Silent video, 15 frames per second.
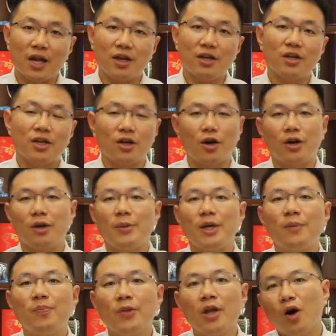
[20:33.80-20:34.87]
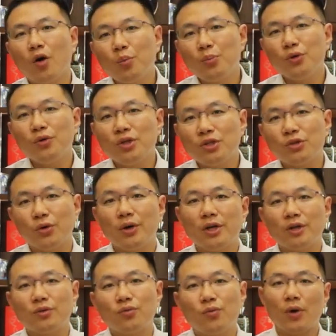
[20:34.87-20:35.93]
and economy. I hope you
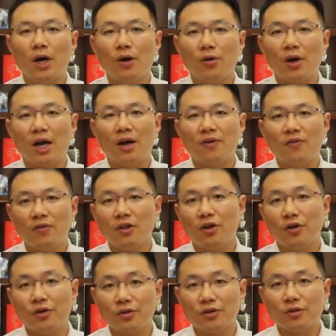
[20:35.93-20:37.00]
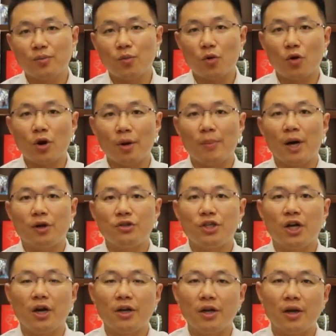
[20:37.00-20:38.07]
enjoyed it while have learned more about
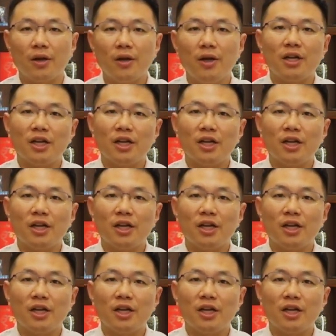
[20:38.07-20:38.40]
China.